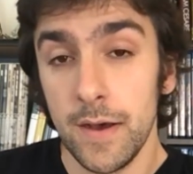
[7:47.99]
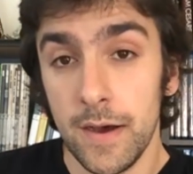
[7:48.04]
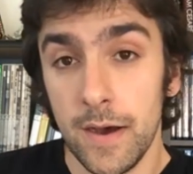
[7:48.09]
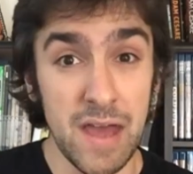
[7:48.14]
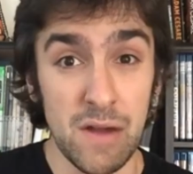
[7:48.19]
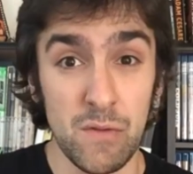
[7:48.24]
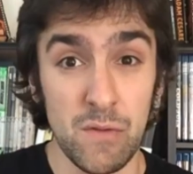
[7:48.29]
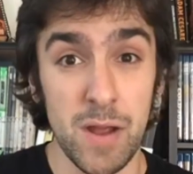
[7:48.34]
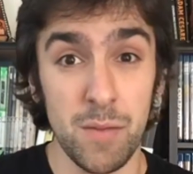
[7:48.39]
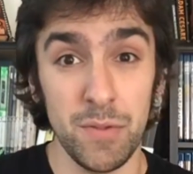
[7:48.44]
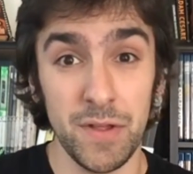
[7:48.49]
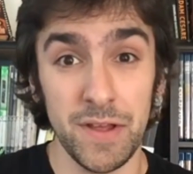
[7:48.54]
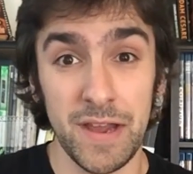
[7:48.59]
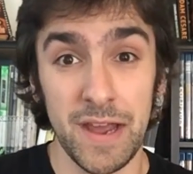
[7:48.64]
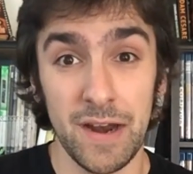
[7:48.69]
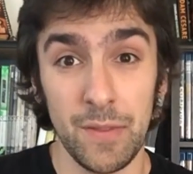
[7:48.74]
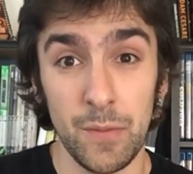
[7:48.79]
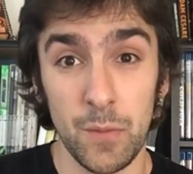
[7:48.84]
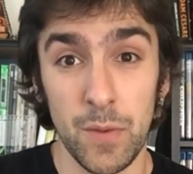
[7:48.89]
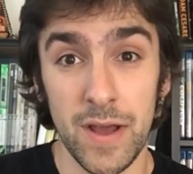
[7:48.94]
That
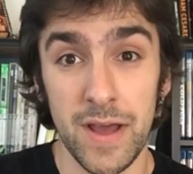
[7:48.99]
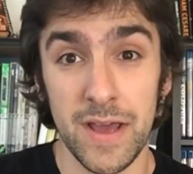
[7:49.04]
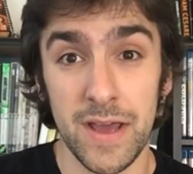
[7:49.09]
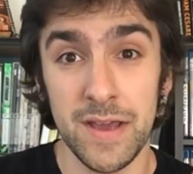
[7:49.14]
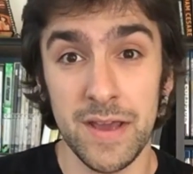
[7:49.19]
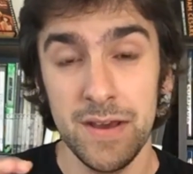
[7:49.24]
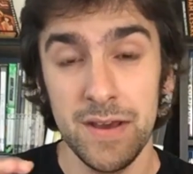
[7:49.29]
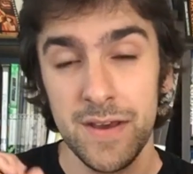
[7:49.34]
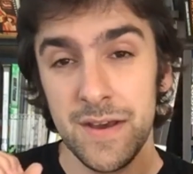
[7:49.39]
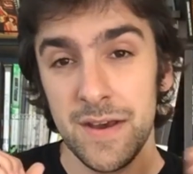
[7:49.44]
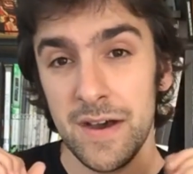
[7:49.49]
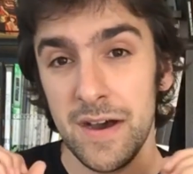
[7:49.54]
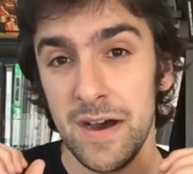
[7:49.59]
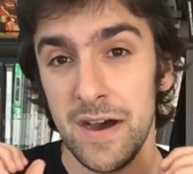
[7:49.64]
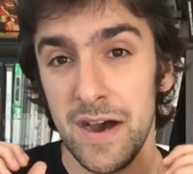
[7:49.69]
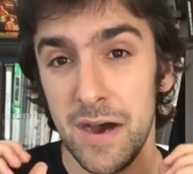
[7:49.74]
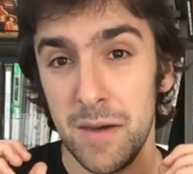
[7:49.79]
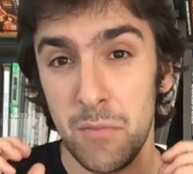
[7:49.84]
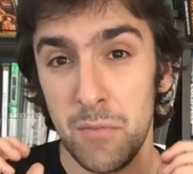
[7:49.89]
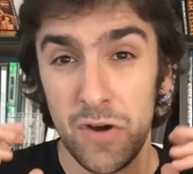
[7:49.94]
rambling out of the way,
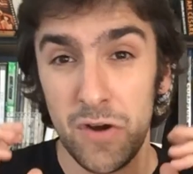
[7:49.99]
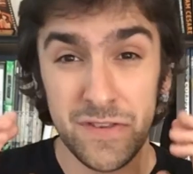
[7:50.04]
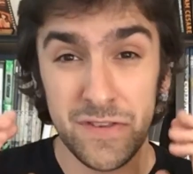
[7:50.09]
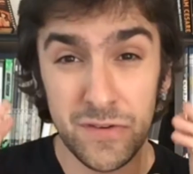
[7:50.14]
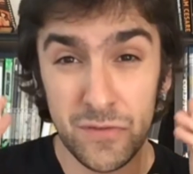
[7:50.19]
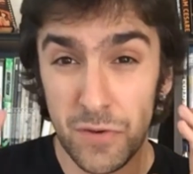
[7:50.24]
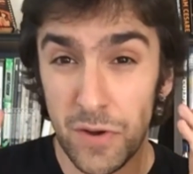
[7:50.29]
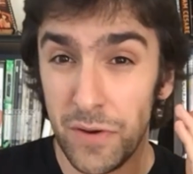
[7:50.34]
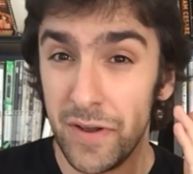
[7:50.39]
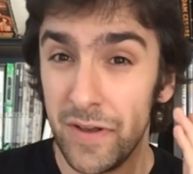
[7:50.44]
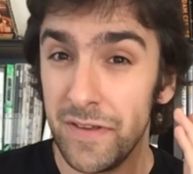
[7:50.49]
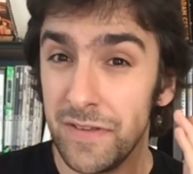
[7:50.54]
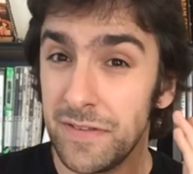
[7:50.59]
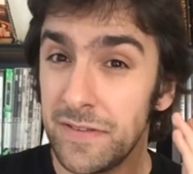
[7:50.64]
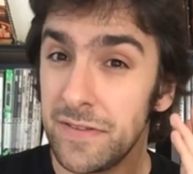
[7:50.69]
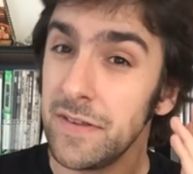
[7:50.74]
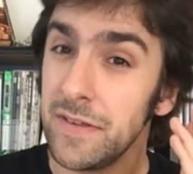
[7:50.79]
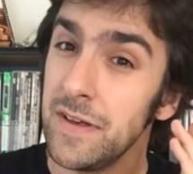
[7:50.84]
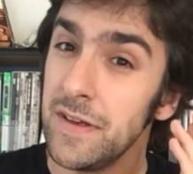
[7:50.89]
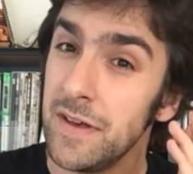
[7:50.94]
Marcin
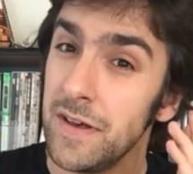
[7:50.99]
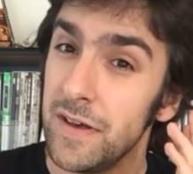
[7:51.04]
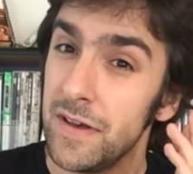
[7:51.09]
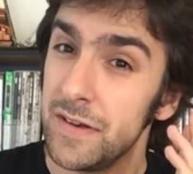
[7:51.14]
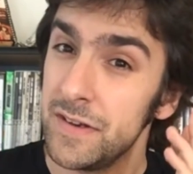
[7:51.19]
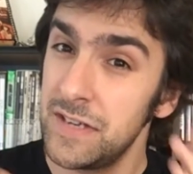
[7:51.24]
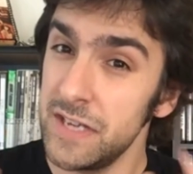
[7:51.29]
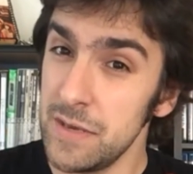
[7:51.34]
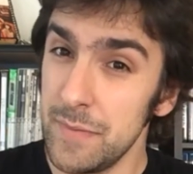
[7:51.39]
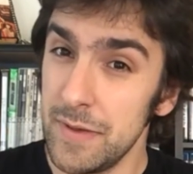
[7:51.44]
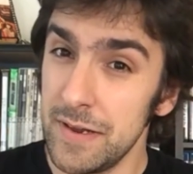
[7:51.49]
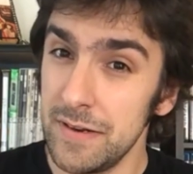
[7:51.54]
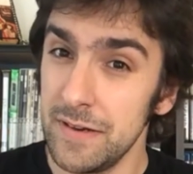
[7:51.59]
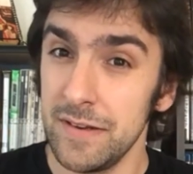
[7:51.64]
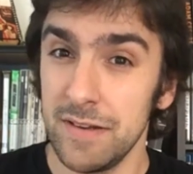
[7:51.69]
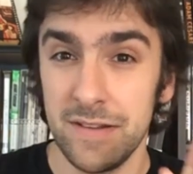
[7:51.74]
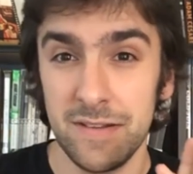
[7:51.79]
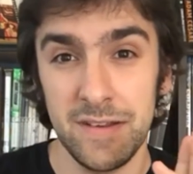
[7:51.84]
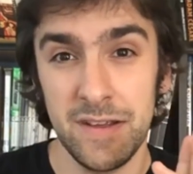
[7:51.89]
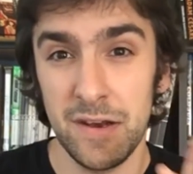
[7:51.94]
Wrona's
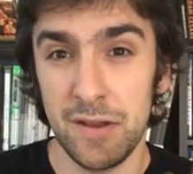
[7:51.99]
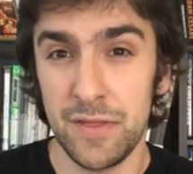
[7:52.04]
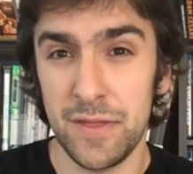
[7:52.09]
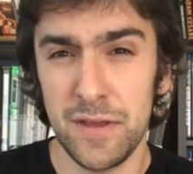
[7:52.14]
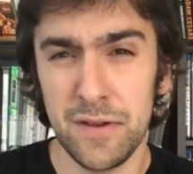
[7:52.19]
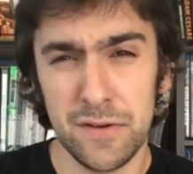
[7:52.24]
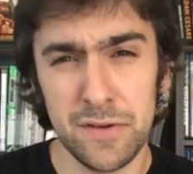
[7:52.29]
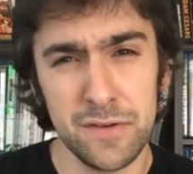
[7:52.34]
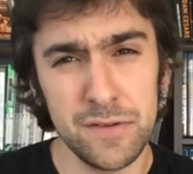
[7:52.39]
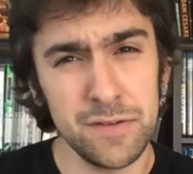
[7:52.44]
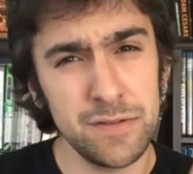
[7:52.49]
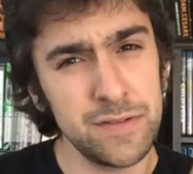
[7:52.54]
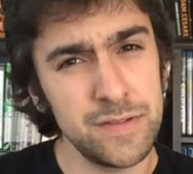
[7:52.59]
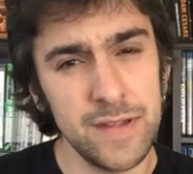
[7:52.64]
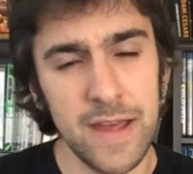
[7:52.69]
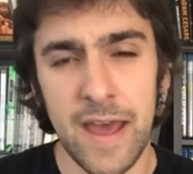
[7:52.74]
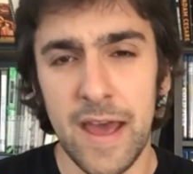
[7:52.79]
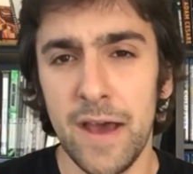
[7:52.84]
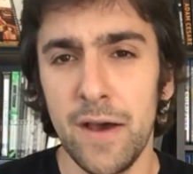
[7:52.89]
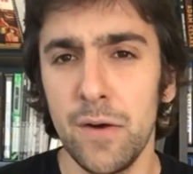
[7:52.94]
Demon, in theaters
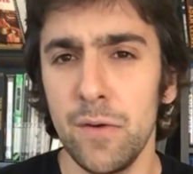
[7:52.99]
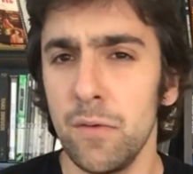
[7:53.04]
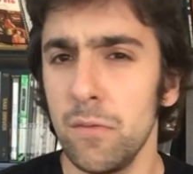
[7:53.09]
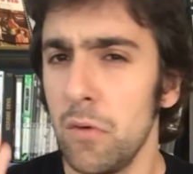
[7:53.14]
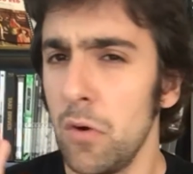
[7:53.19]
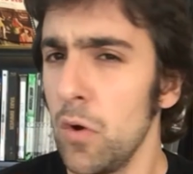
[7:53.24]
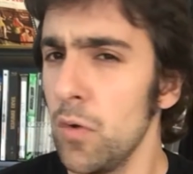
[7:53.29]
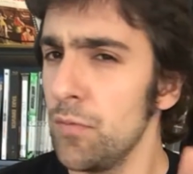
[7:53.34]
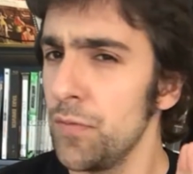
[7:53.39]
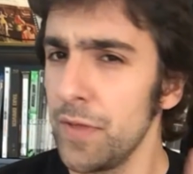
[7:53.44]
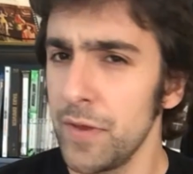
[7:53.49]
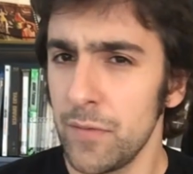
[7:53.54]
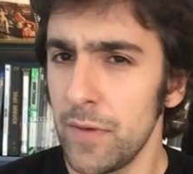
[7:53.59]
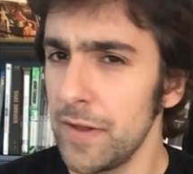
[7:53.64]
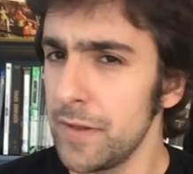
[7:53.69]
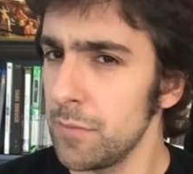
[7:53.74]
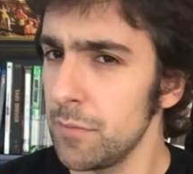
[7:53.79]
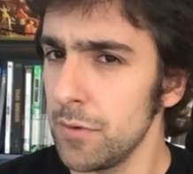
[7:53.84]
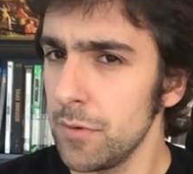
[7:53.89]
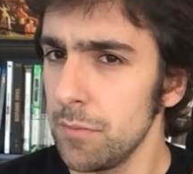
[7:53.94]
now, hopefully
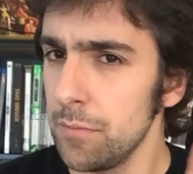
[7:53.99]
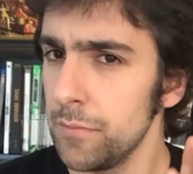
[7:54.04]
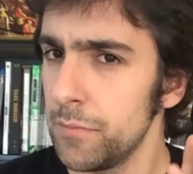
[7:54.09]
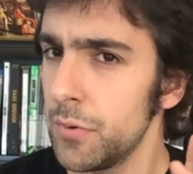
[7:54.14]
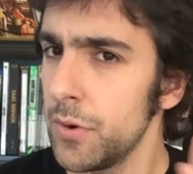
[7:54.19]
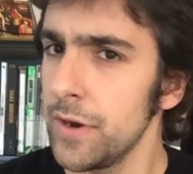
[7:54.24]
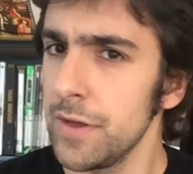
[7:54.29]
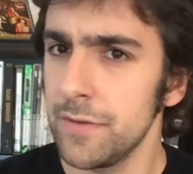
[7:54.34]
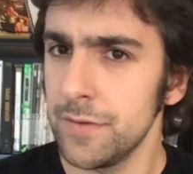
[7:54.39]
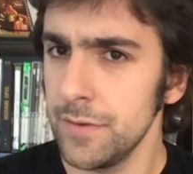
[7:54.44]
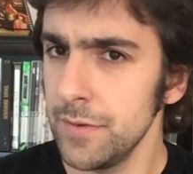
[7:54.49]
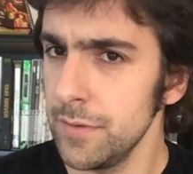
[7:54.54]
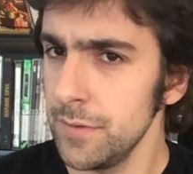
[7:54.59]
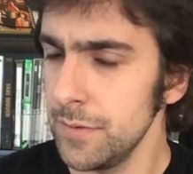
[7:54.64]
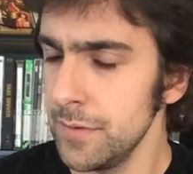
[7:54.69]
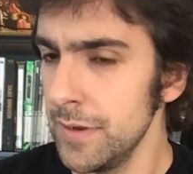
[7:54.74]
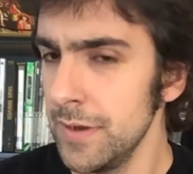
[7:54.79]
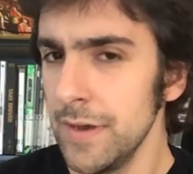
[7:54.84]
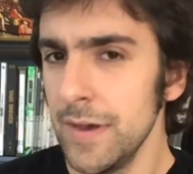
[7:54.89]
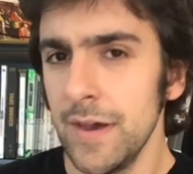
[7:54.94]
rentable pretty
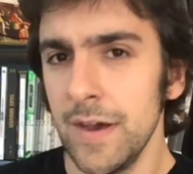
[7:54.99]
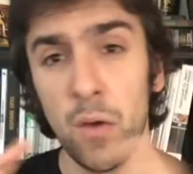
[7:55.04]
soon.